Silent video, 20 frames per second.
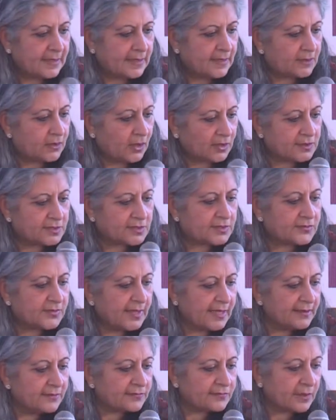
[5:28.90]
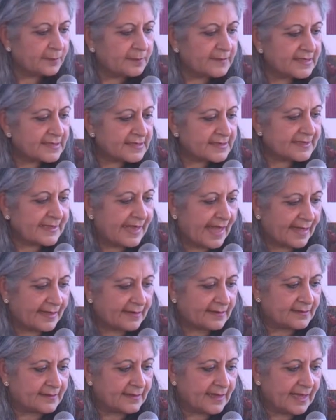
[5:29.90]
Got strength from this
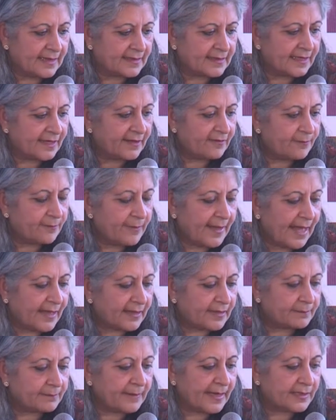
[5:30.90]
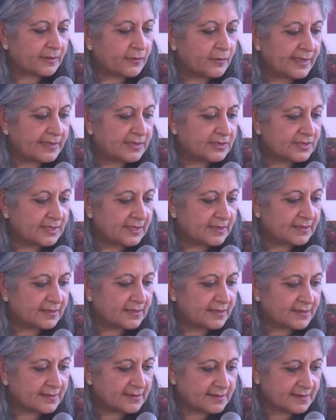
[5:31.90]
land and gave back by quenching
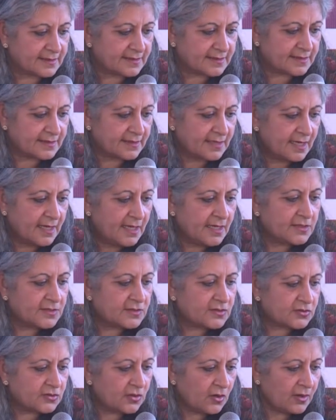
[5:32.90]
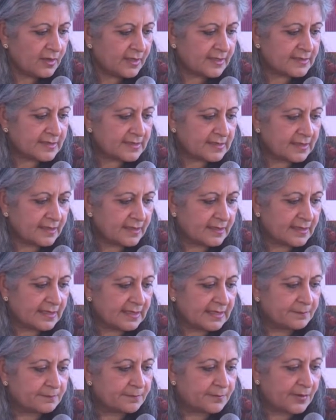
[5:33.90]
thirsts. Strong and
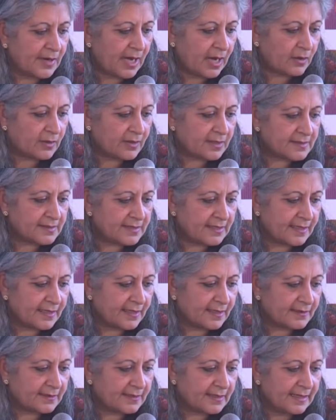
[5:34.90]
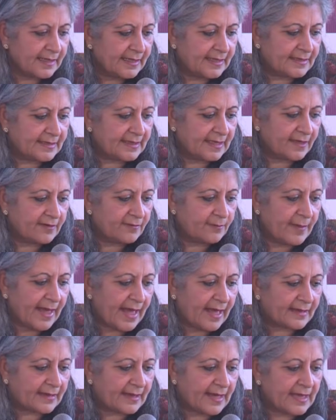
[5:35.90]
sturdy, brown as the earth, it gave
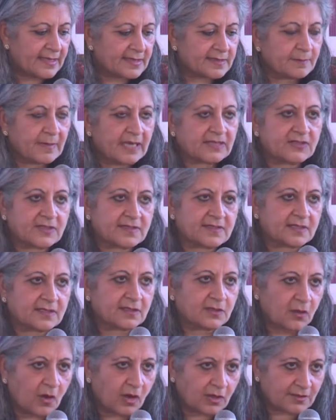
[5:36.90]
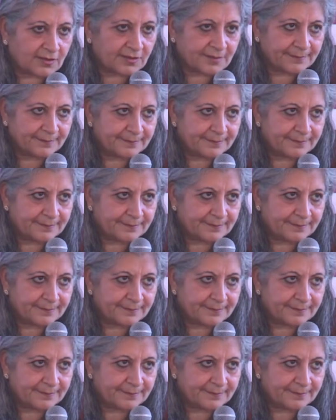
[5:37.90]
back as much as it got.